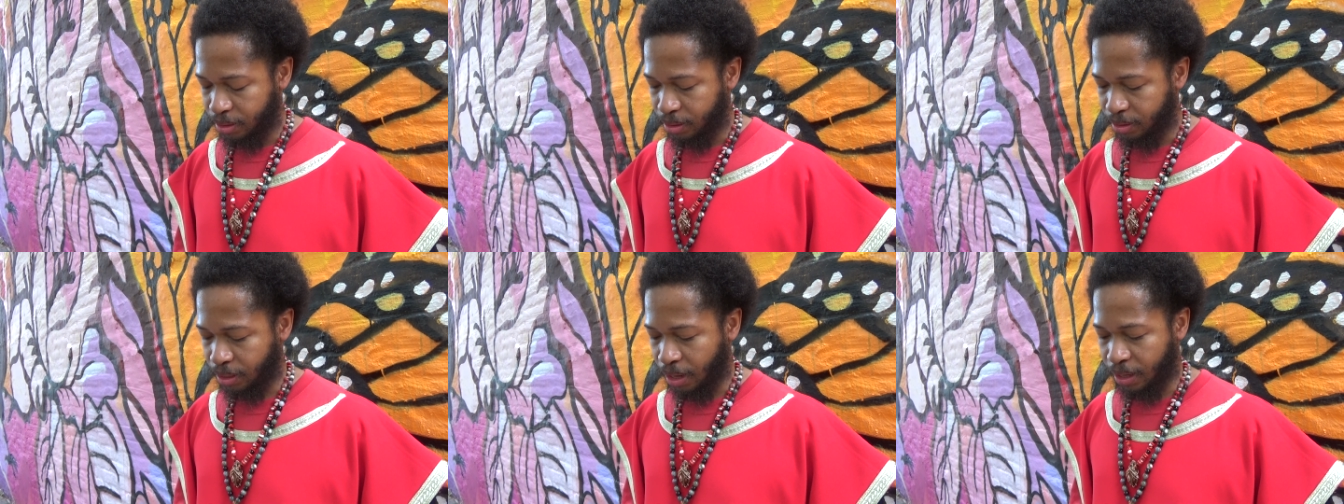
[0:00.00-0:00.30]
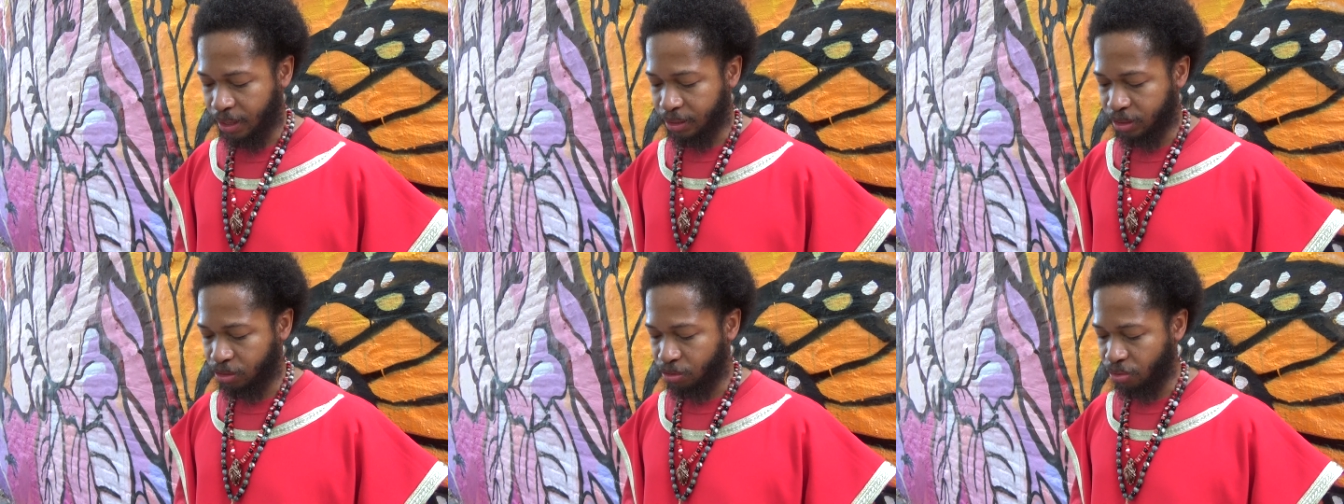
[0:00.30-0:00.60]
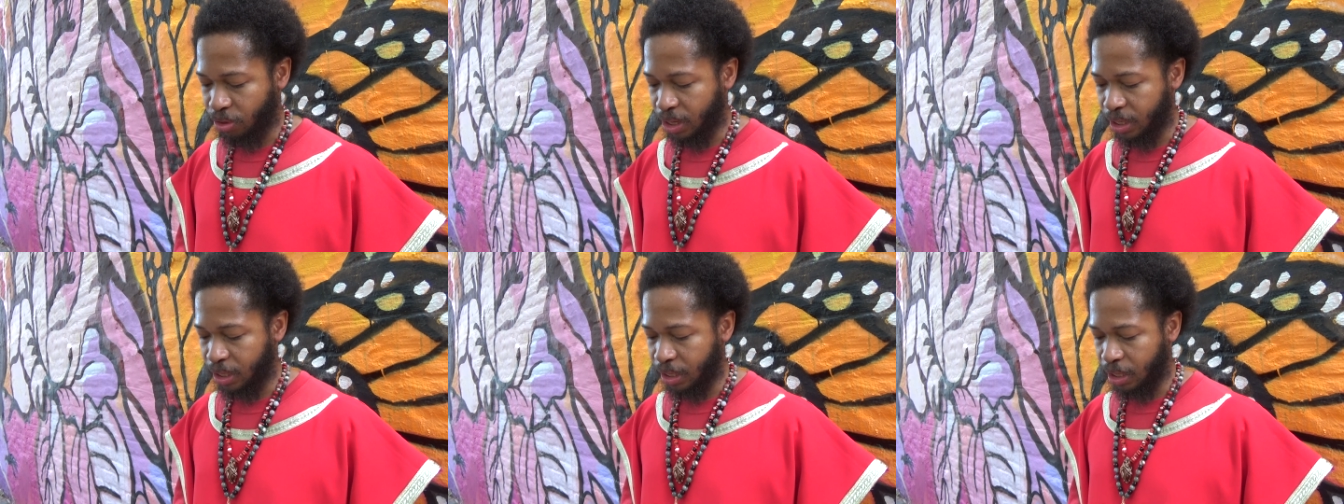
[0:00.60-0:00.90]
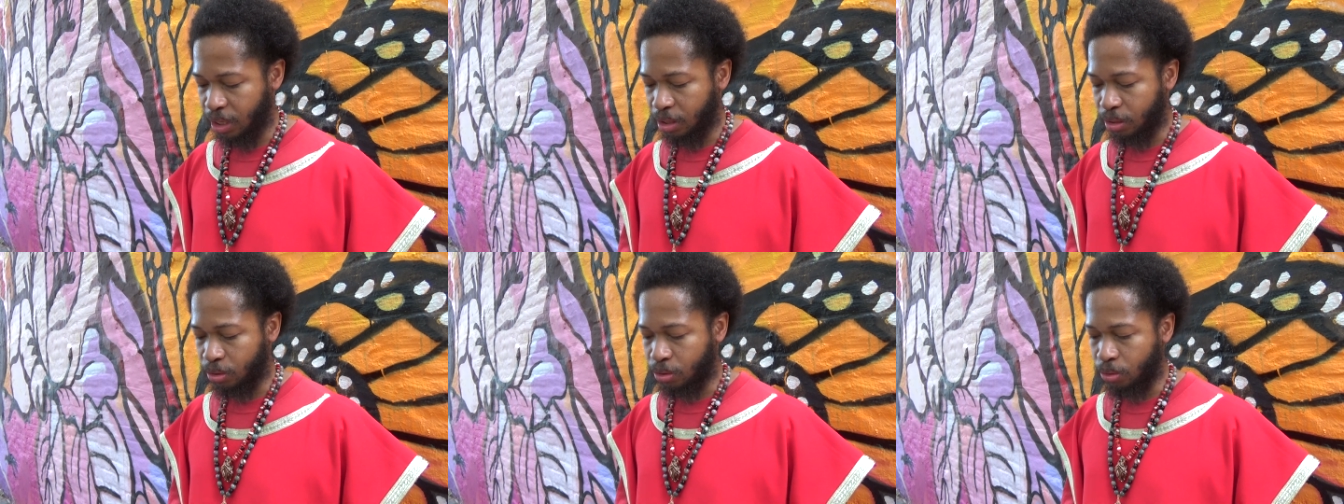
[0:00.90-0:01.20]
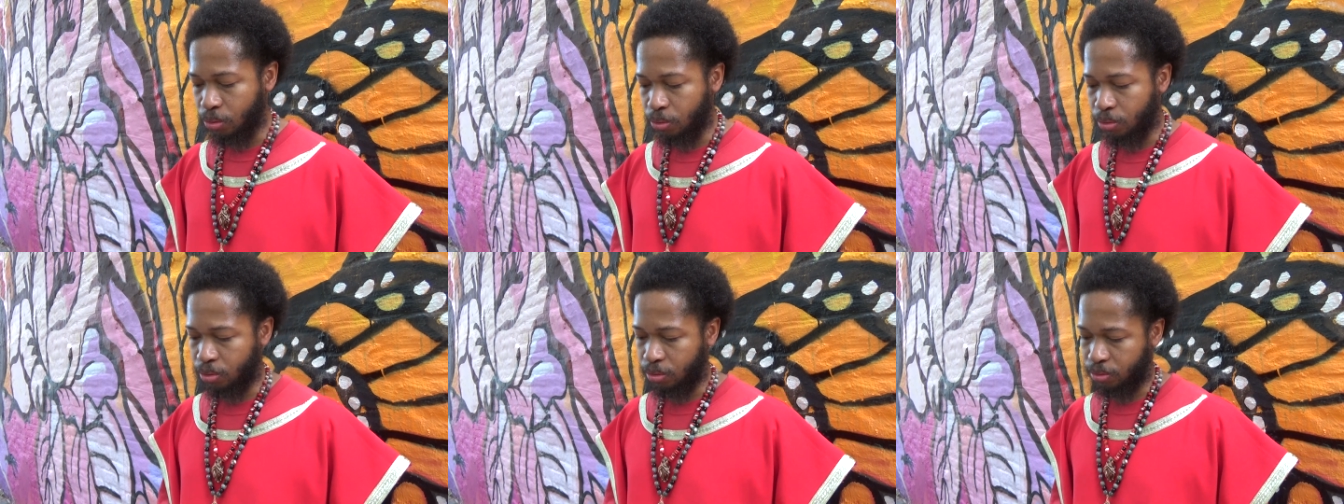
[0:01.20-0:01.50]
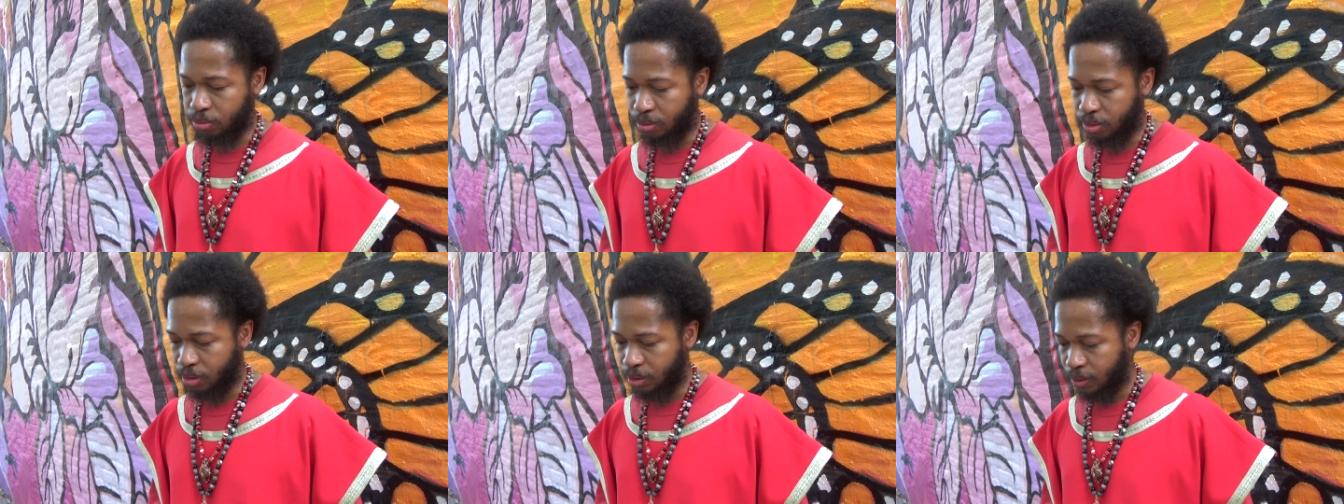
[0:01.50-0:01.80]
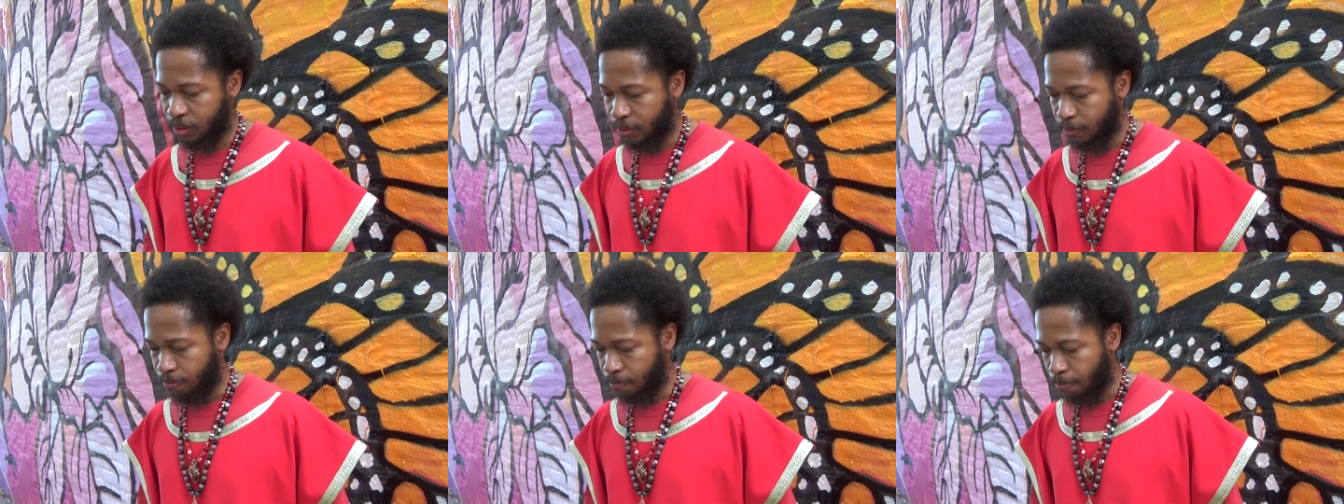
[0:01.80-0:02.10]
Now this right here in Google,
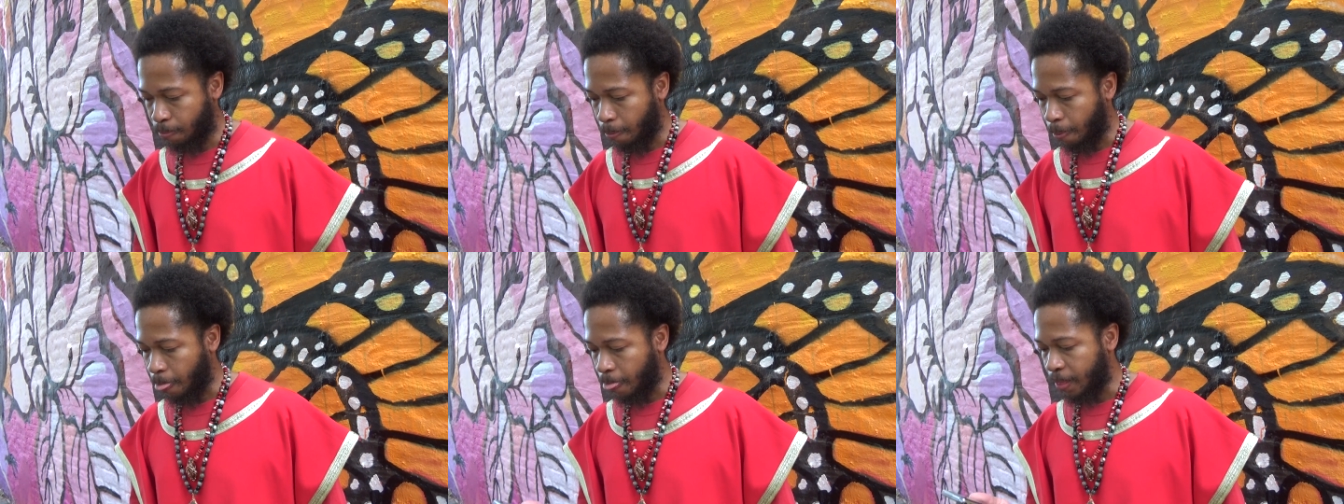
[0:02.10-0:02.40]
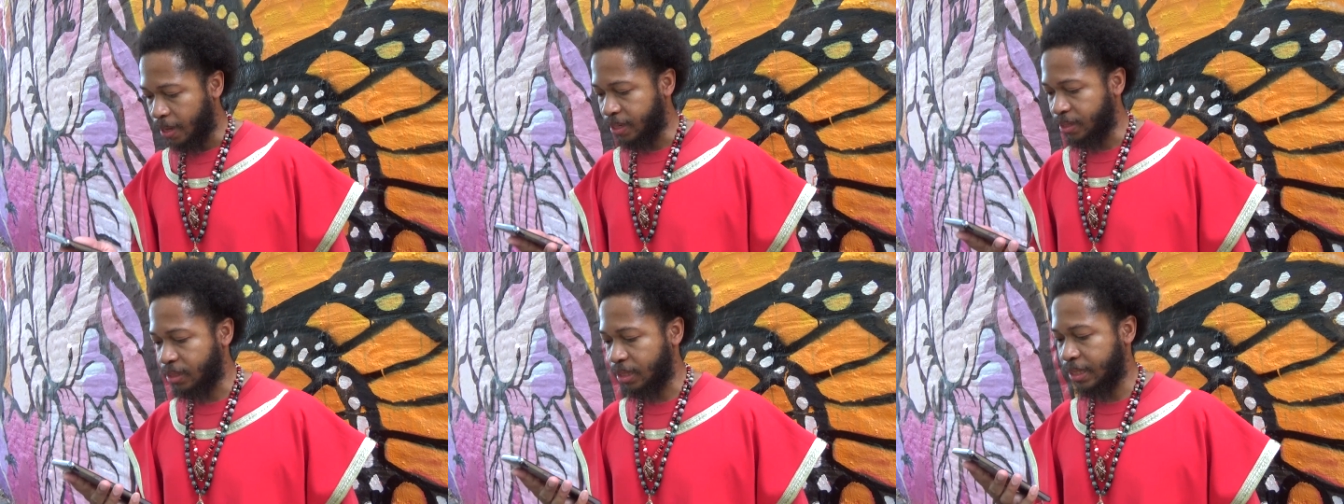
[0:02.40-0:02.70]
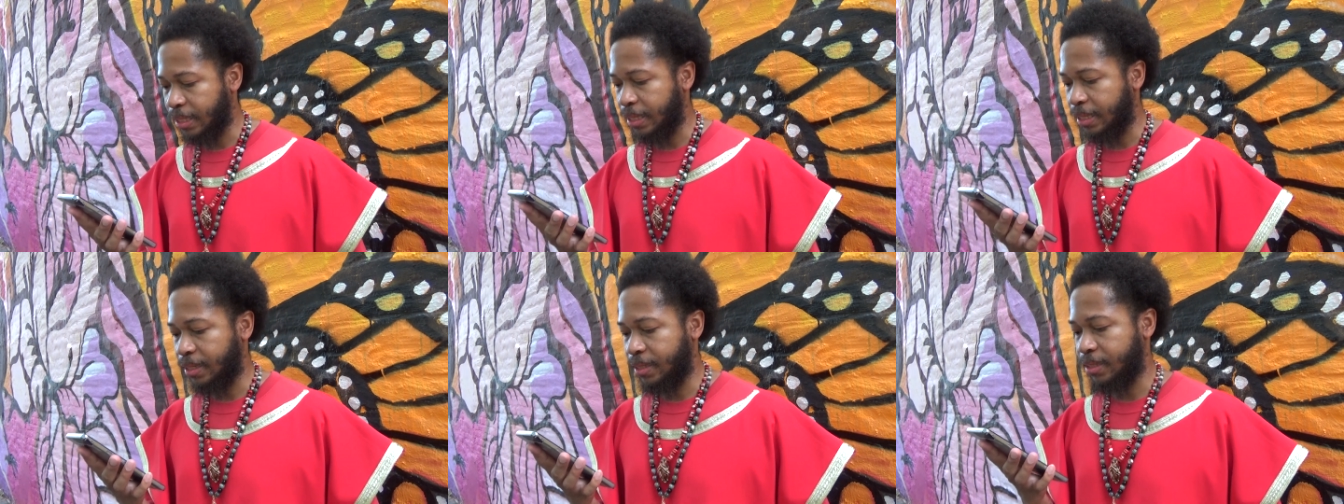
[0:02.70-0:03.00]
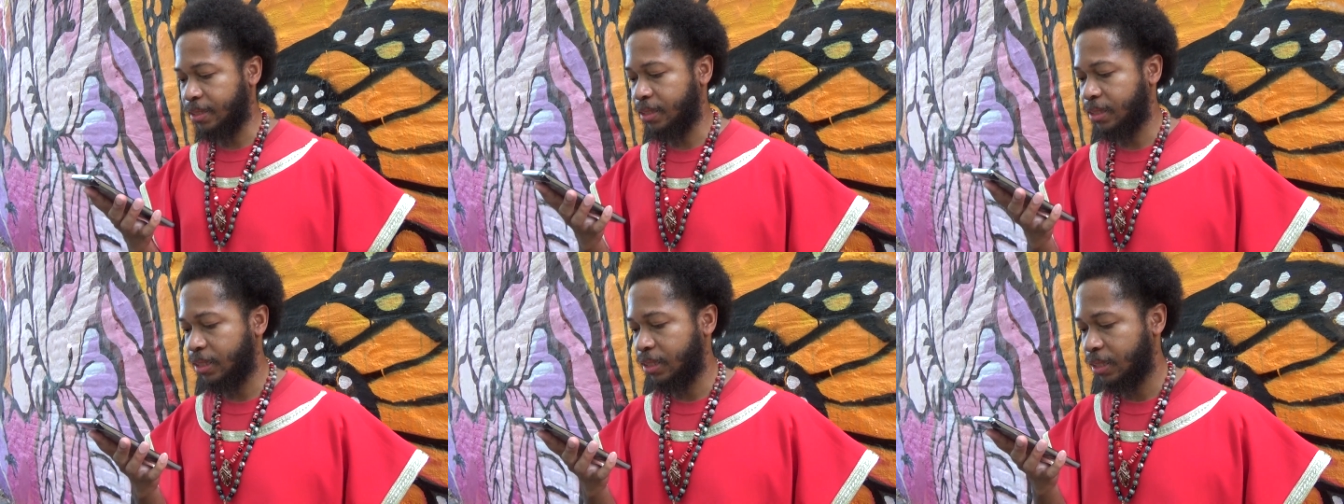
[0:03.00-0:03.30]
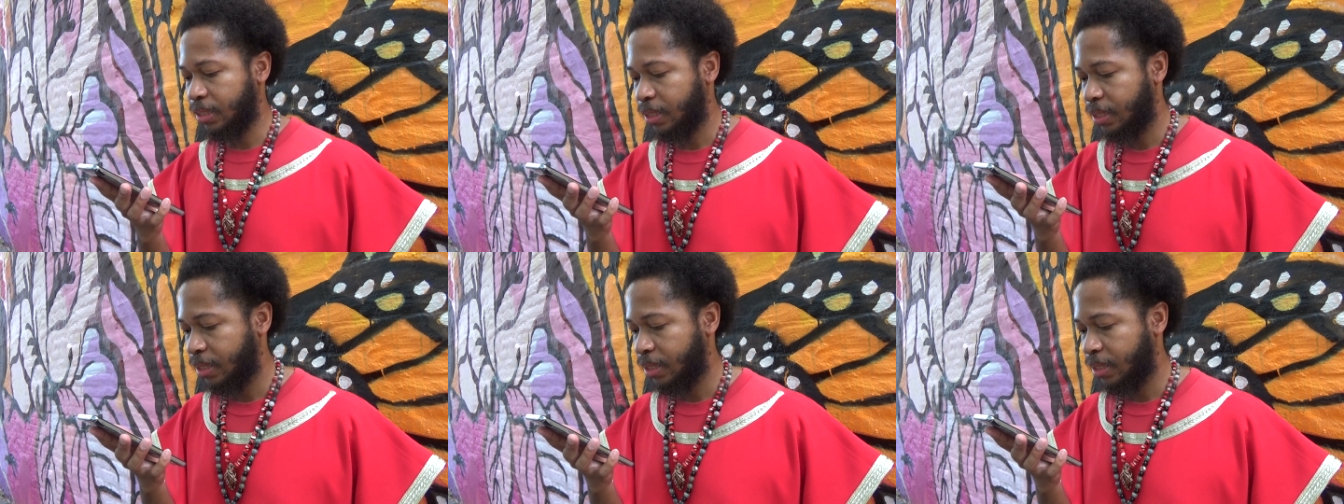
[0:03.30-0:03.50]
it says